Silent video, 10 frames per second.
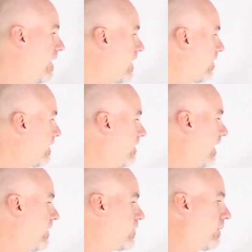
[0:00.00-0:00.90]
Then you get
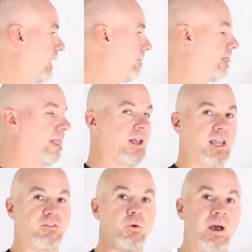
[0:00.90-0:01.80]
to injury.
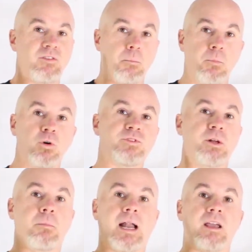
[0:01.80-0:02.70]
If you have to move
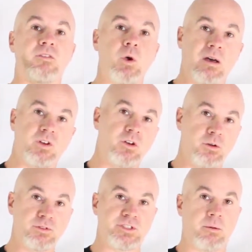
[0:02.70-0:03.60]
somebody, if you have to
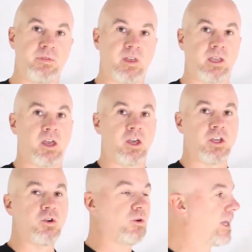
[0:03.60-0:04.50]
do something,
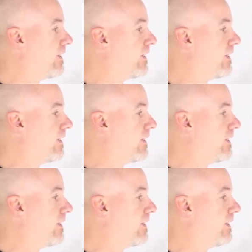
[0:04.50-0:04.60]
you